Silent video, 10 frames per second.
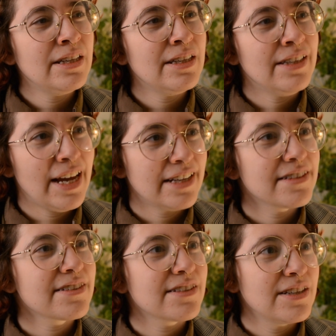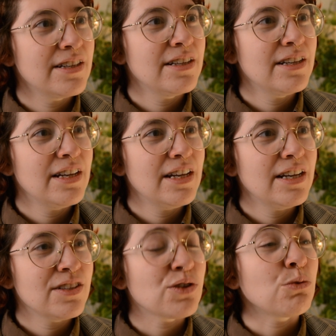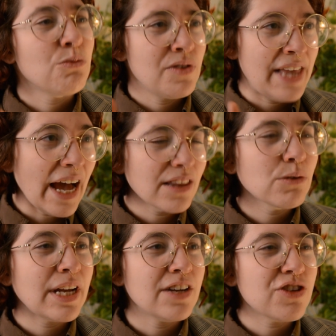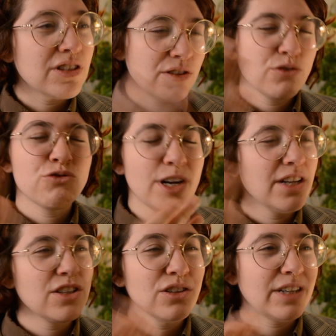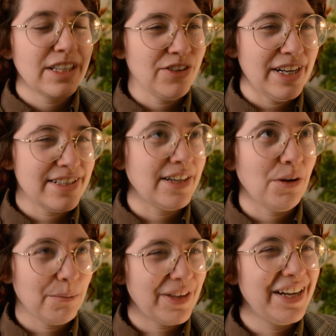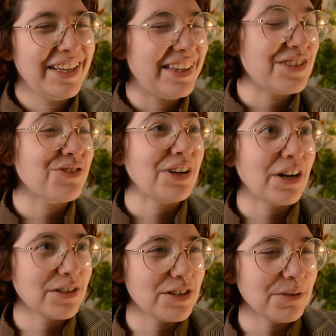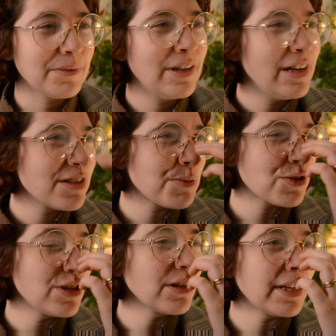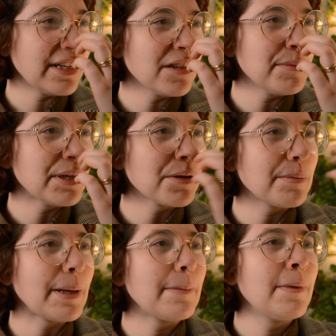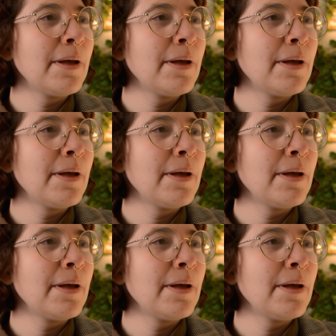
you? Yes. So that location, so try not to look at your eyes. I know that's very hard to do, especially looking in a mirror, but